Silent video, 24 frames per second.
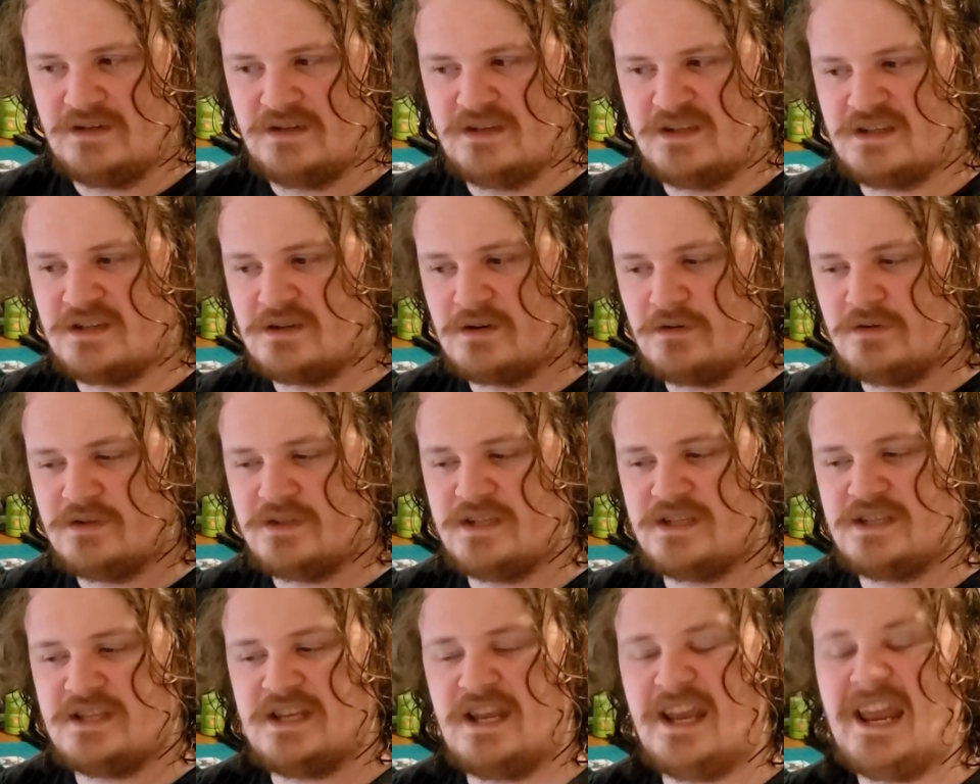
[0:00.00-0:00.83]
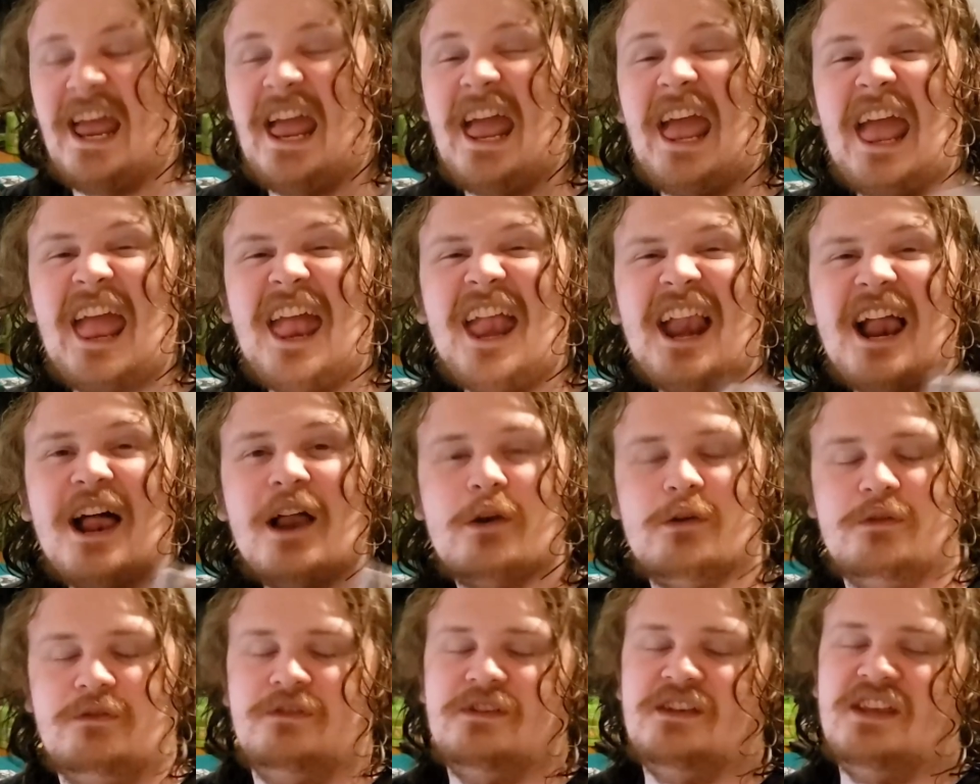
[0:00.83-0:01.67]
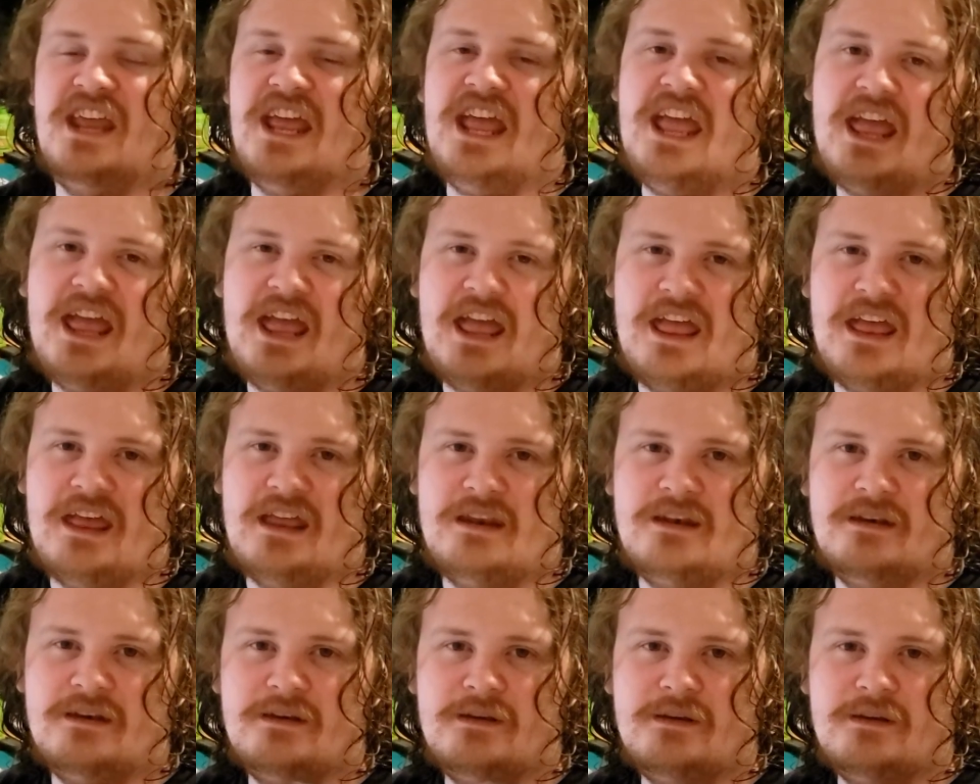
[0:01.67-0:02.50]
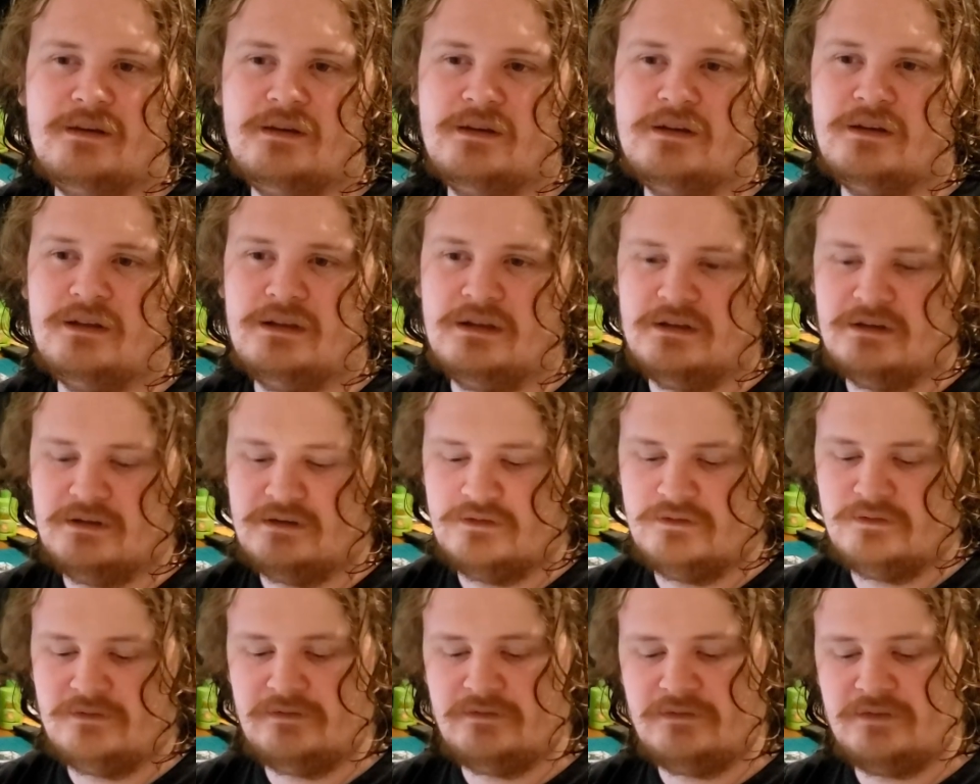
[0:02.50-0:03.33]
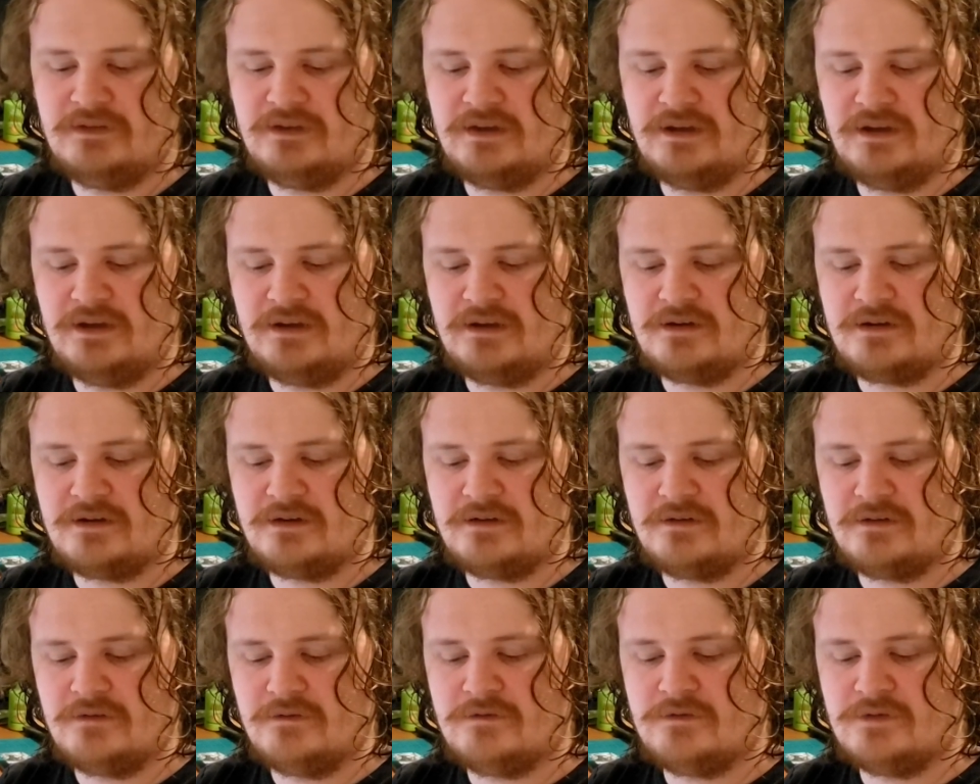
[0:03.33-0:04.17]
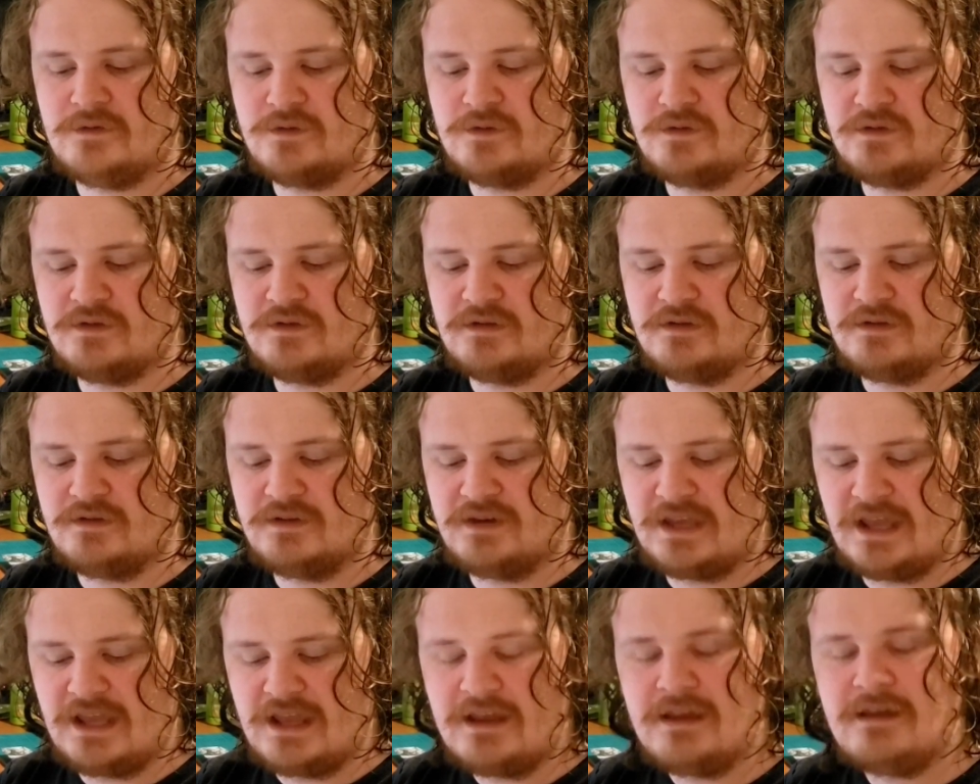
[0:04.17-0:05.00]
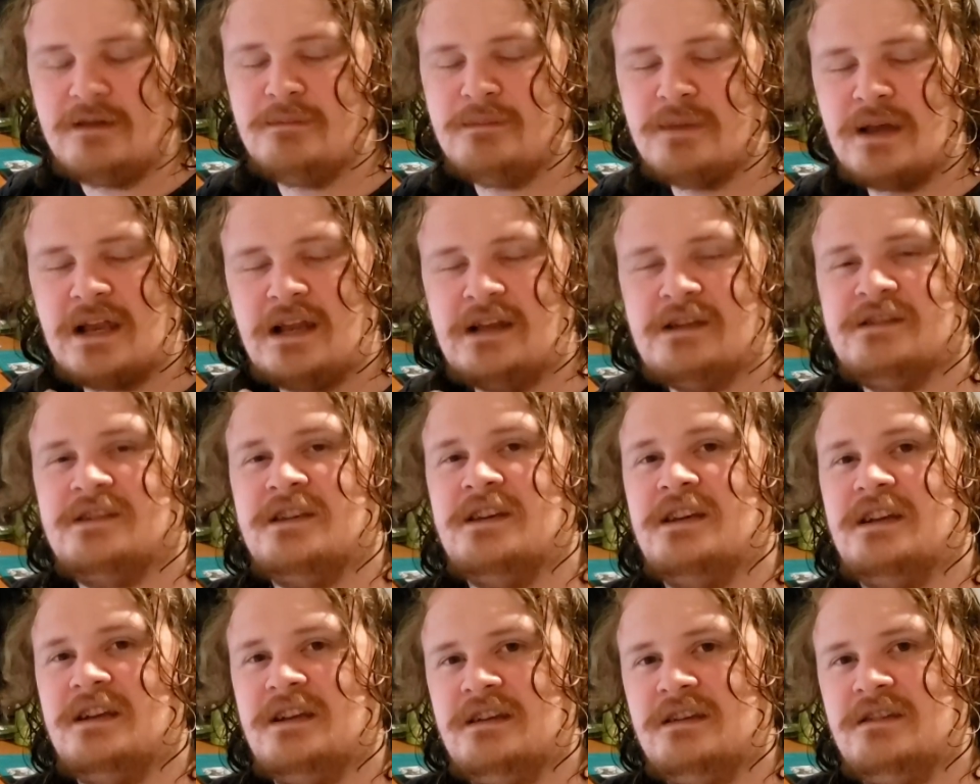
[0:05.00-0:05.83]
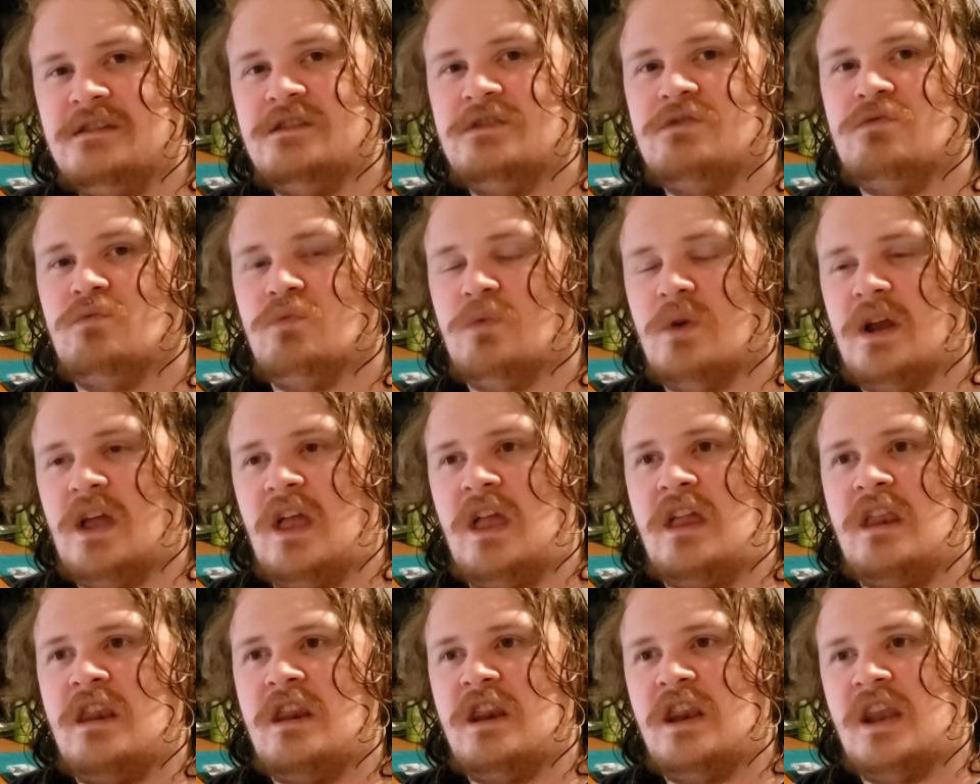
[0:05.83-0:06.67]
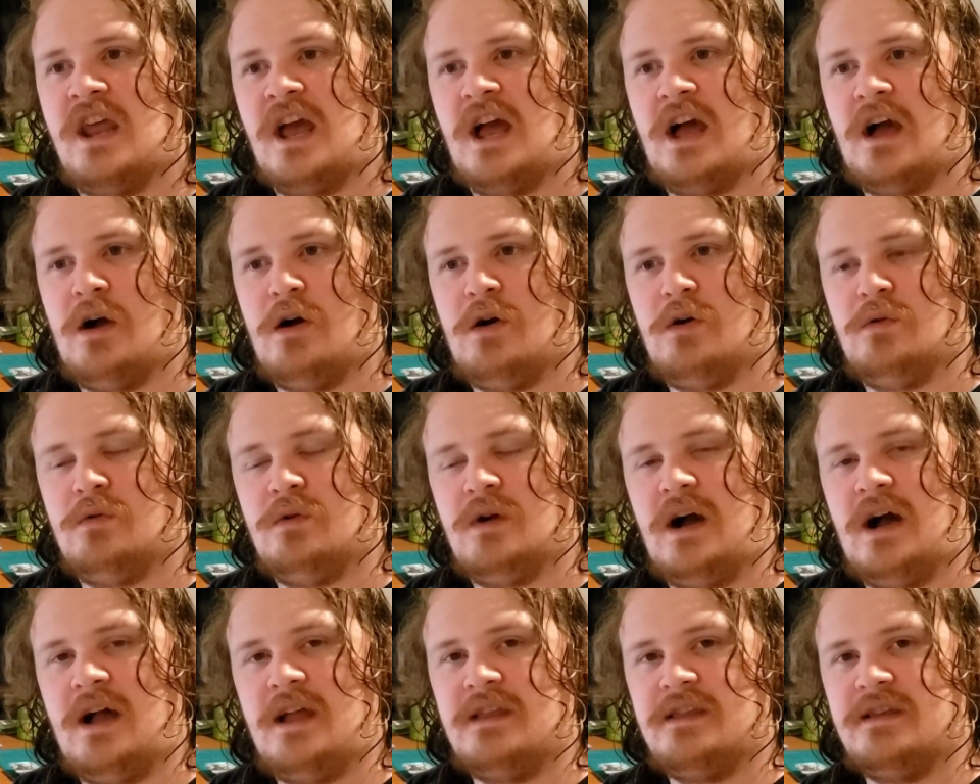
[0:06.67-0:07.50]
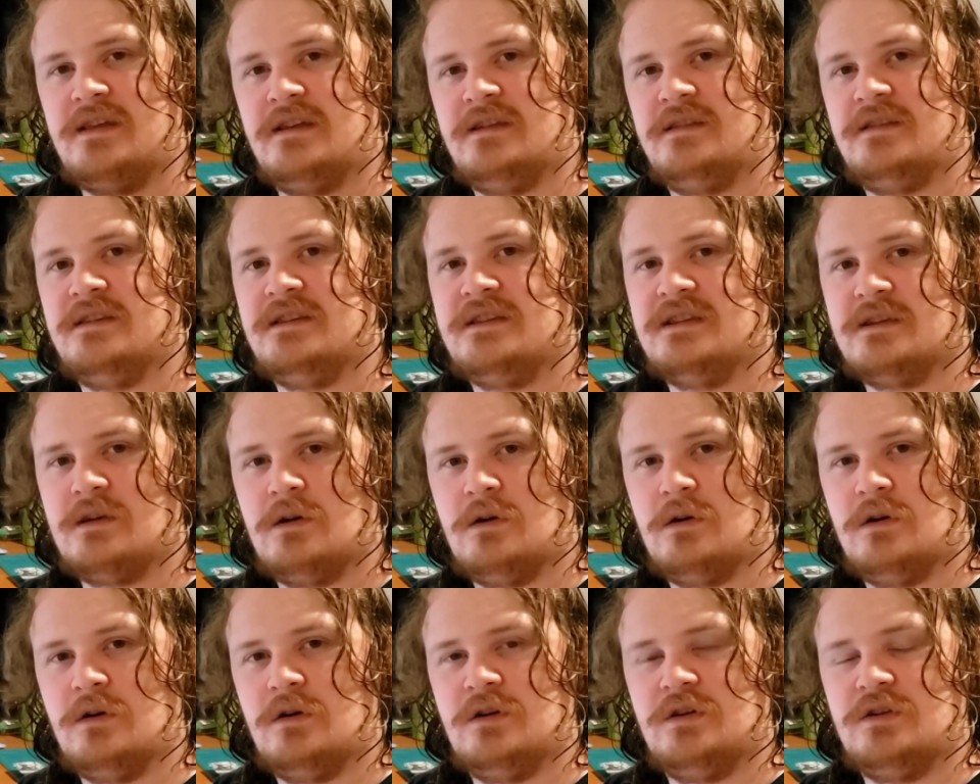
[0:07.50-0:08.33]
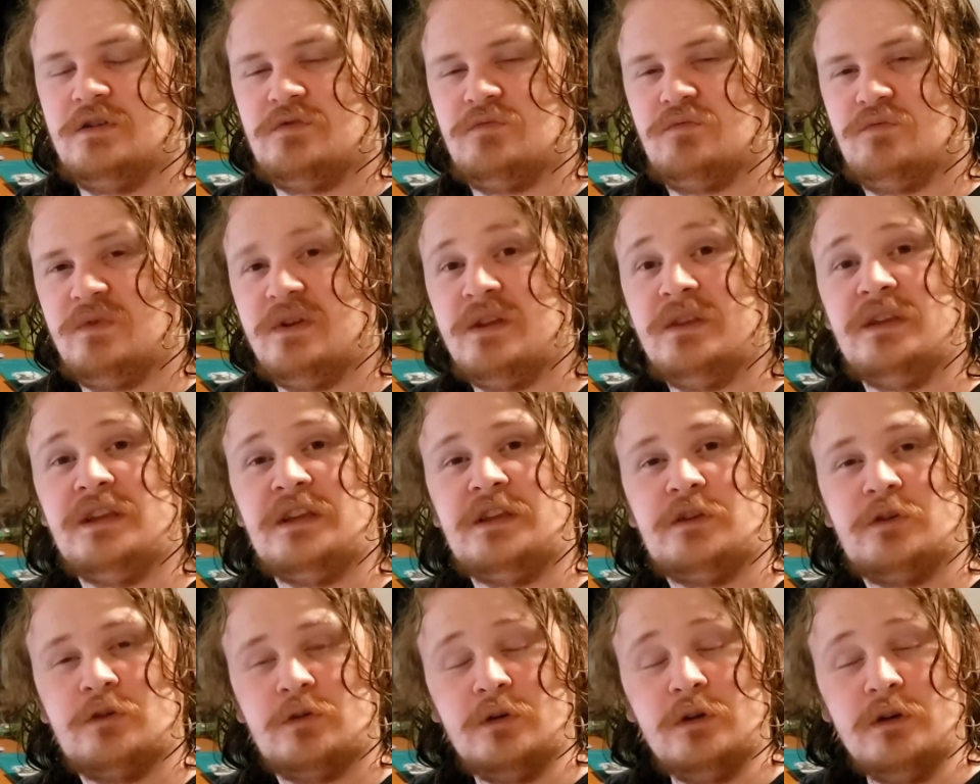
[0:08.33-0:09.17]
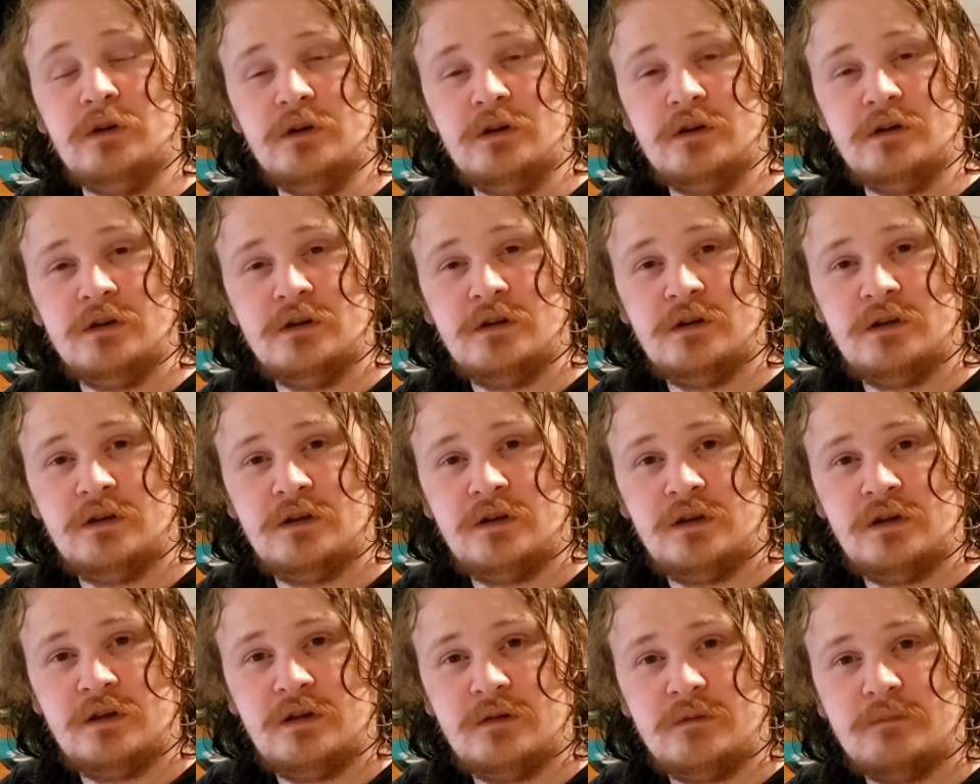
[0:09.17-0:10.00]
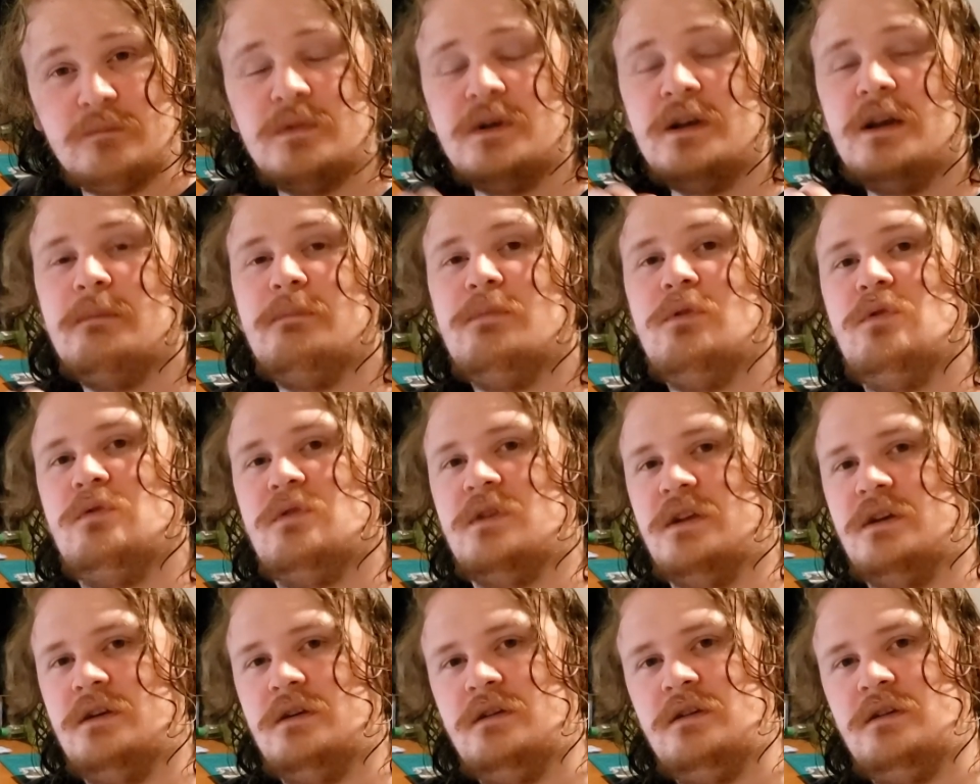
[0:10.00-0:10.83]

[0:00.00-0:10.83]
This card's a 10 out of 10. Like, for the game as it is right now, I think this card is really good, but not broken.